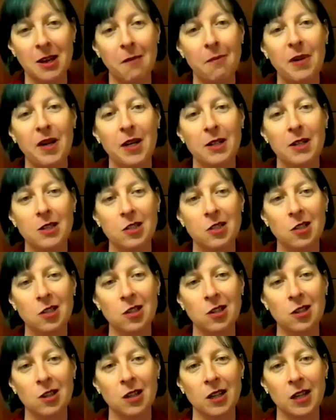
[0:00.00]
but it
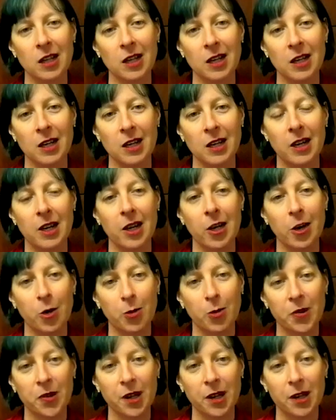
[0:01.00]
certainly
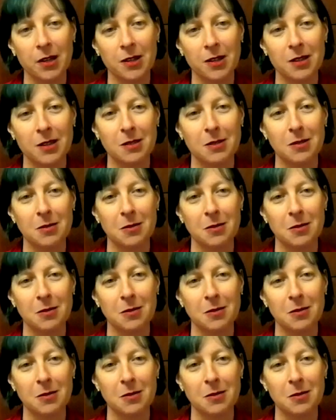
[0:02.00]
helps us